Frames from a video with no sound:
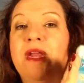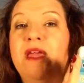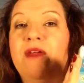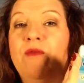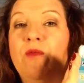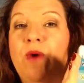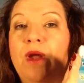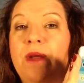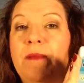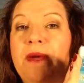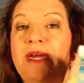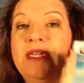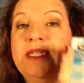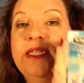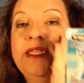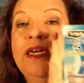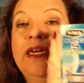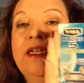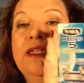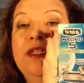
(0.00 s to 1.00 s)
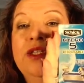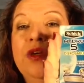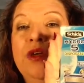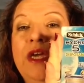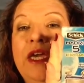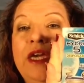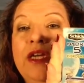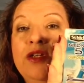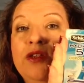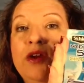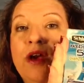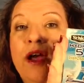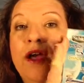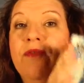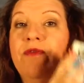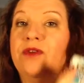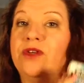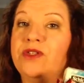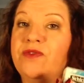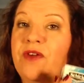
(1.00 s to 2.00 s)
to give one to my son so he can try
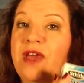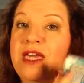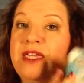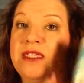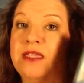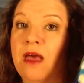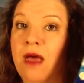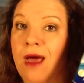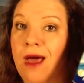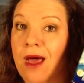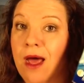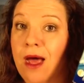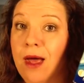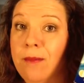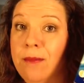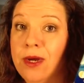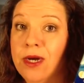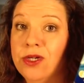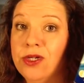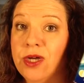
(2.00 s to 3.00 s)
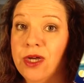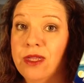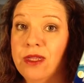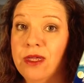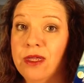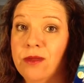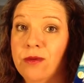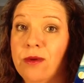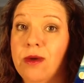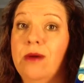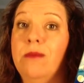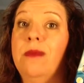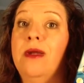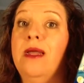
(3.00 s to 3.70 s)
for his face. I'm going to try the other one on my